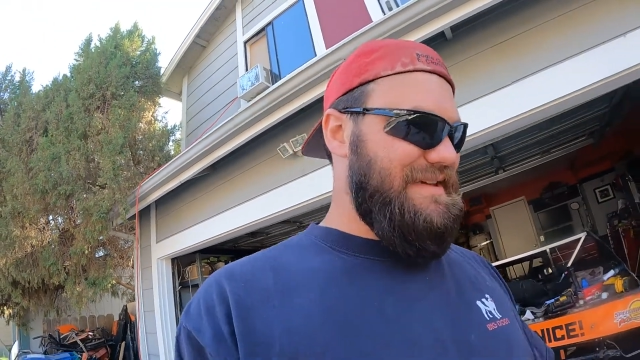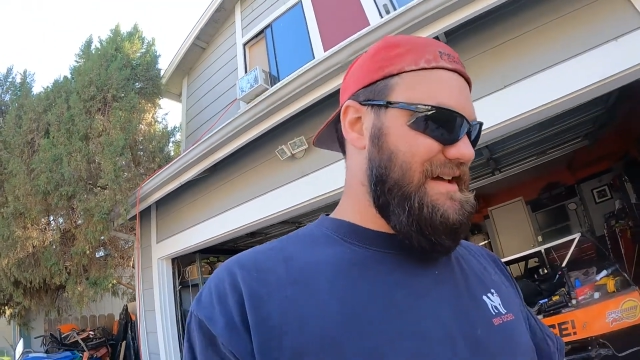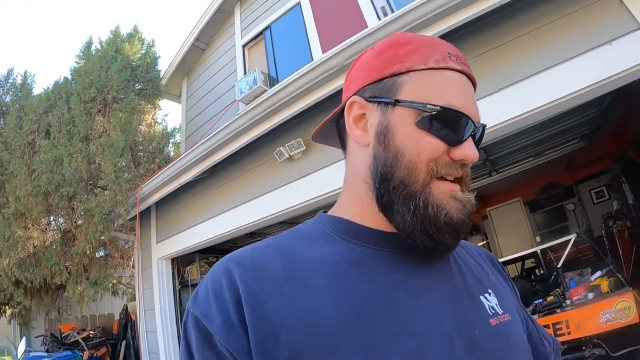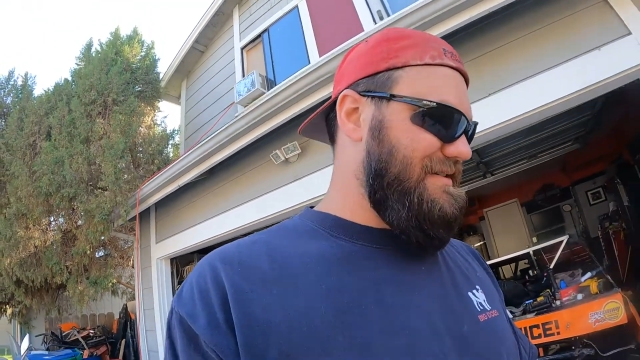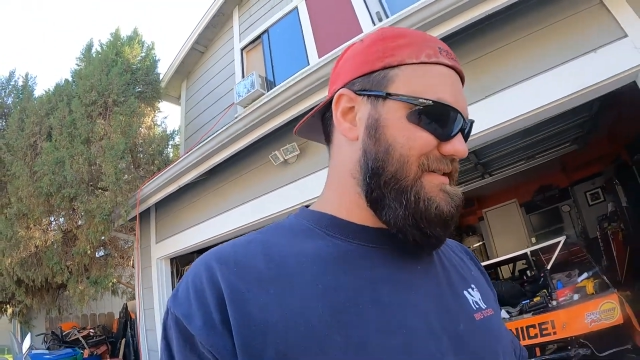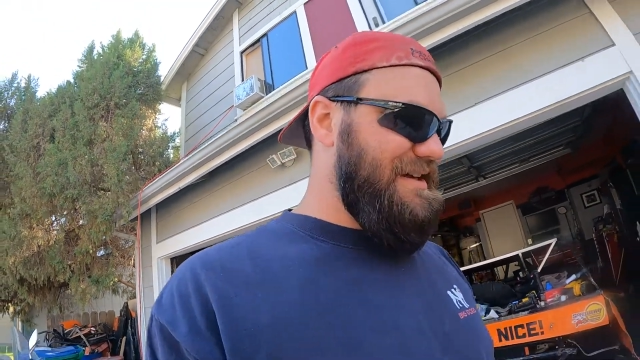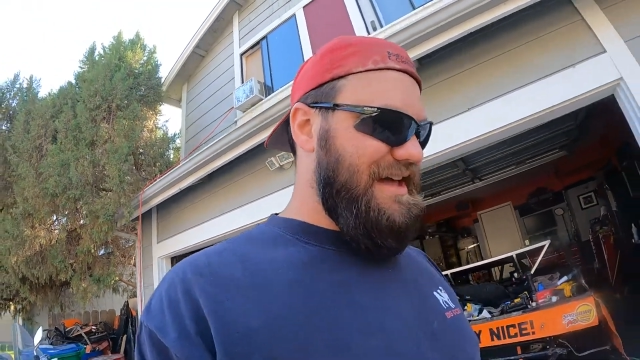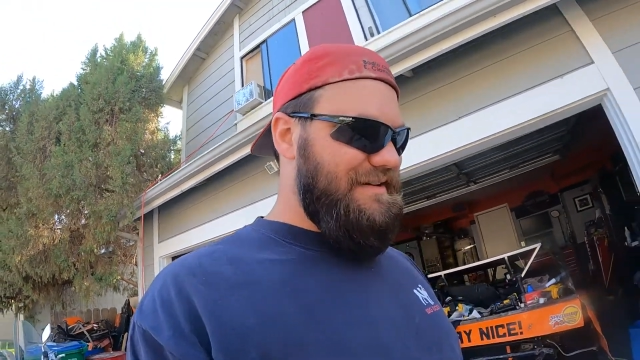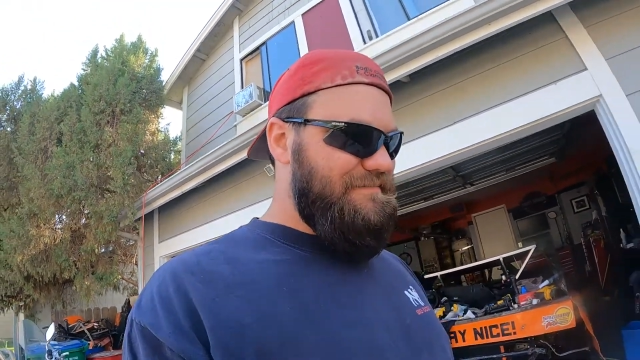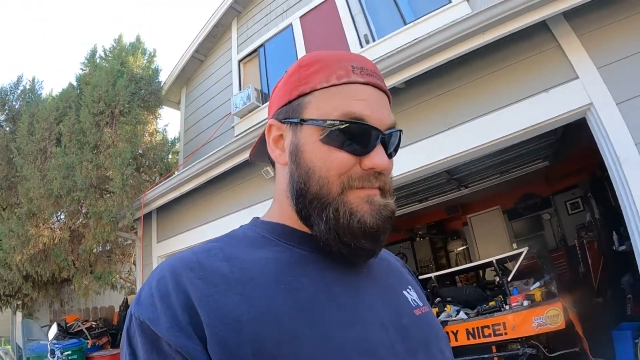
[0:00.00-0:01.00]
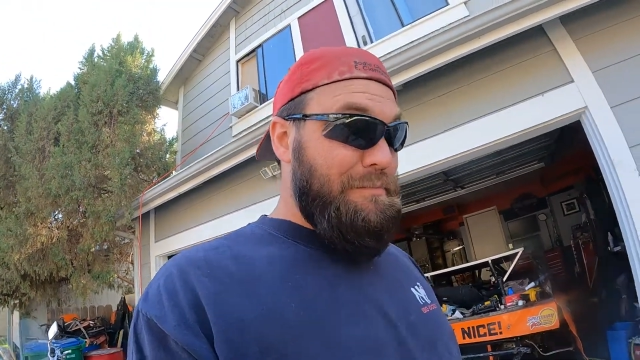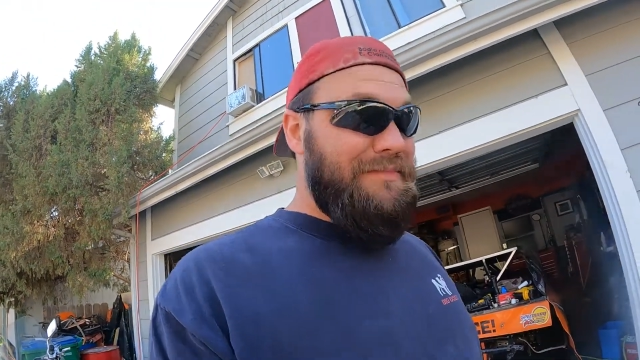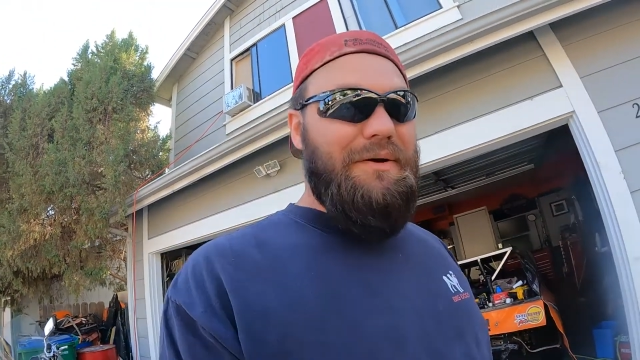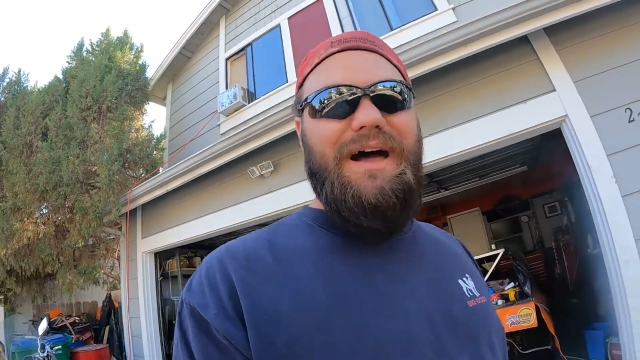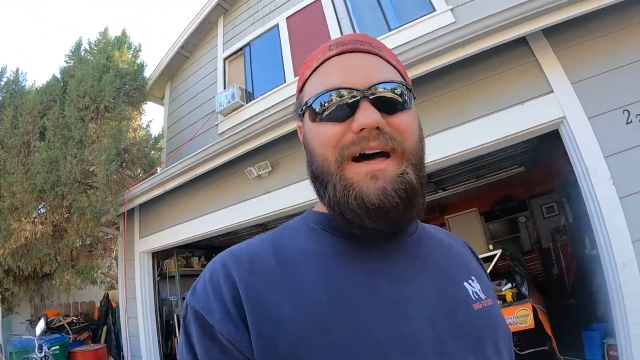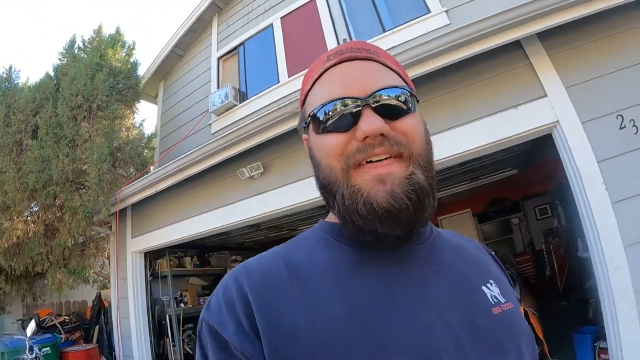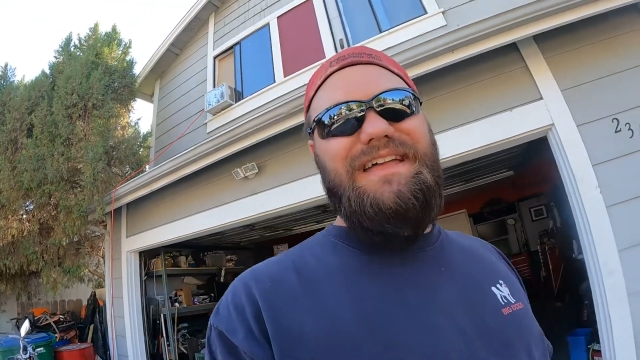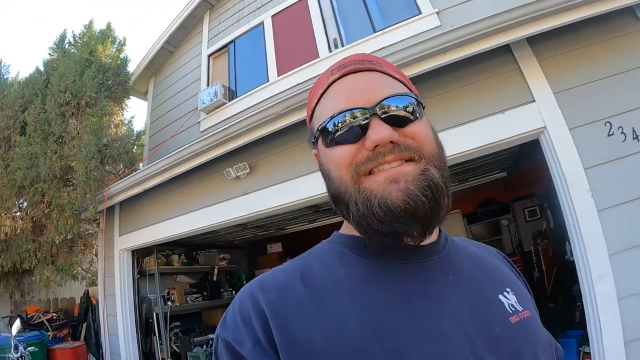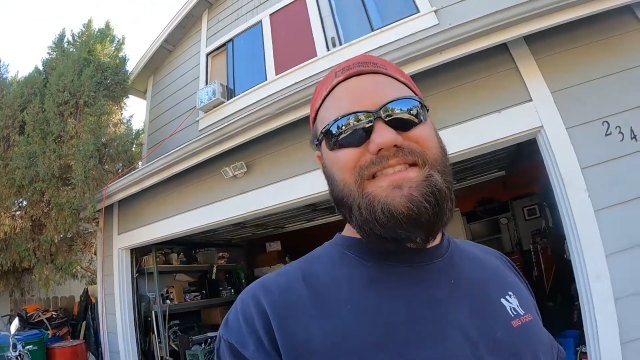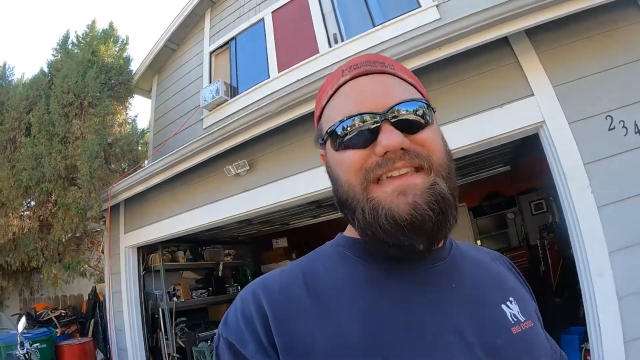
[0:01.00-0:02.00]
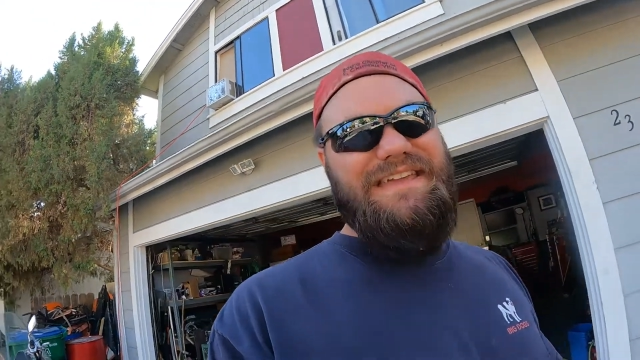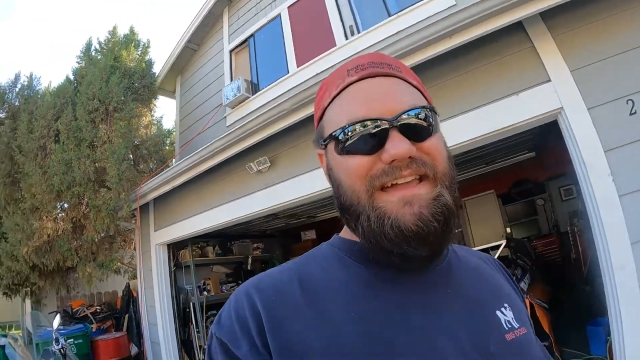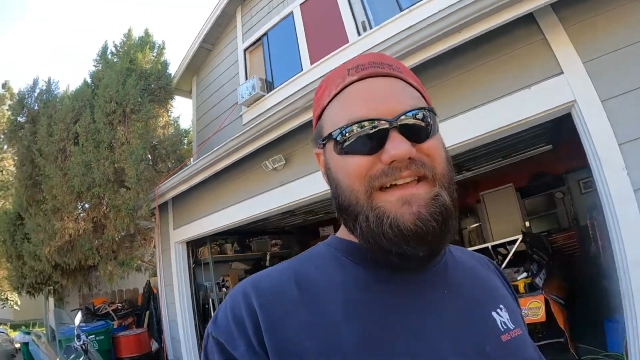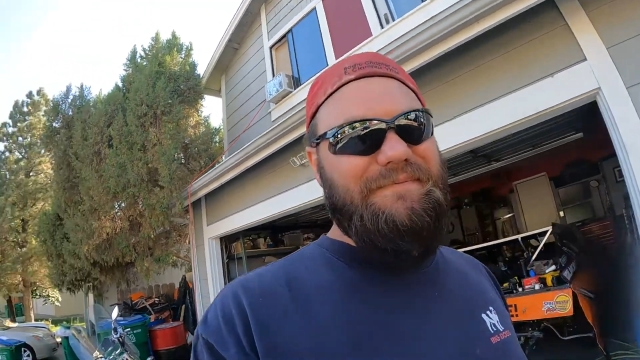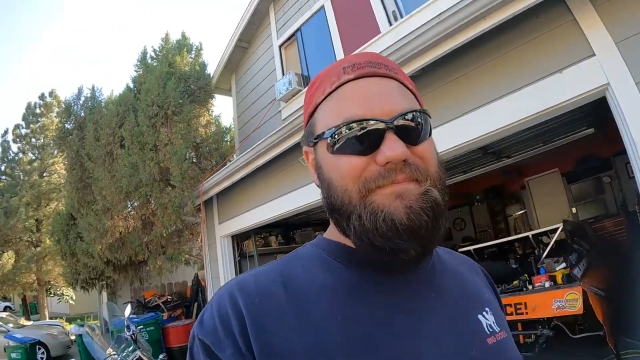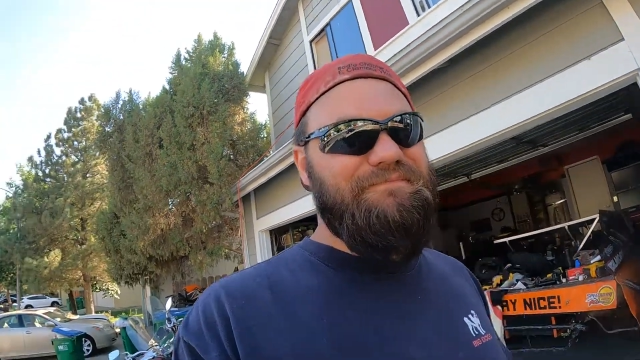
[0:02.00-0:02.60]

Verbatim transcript: man. Okay. Well, that's the. Uh,